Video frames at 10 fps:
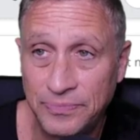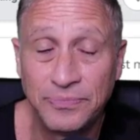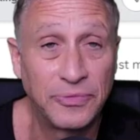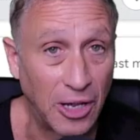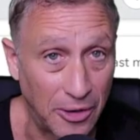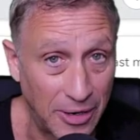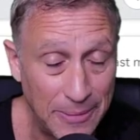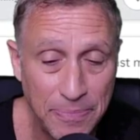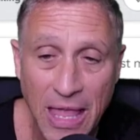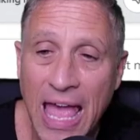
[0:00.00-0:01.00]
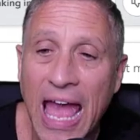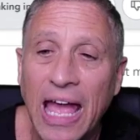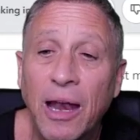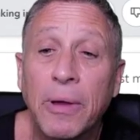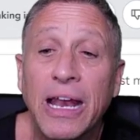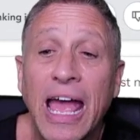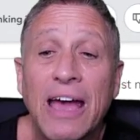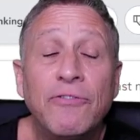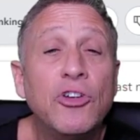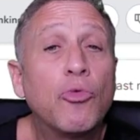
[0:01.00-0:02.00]
All right. And I'm going to have
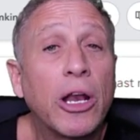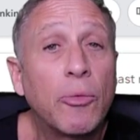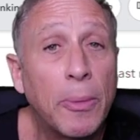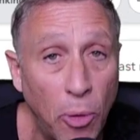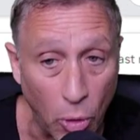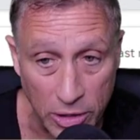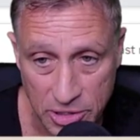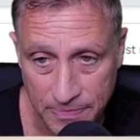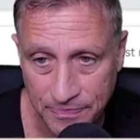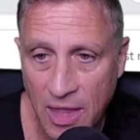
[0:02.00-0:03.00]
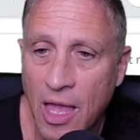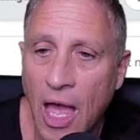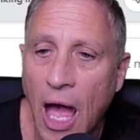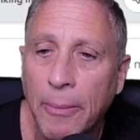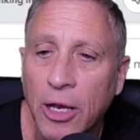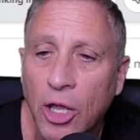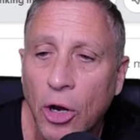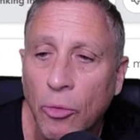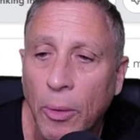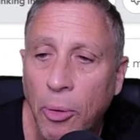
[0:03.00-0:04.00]
you run a report. I'm going to go to
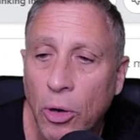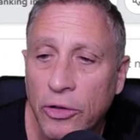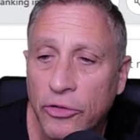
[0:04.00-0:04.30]
reports.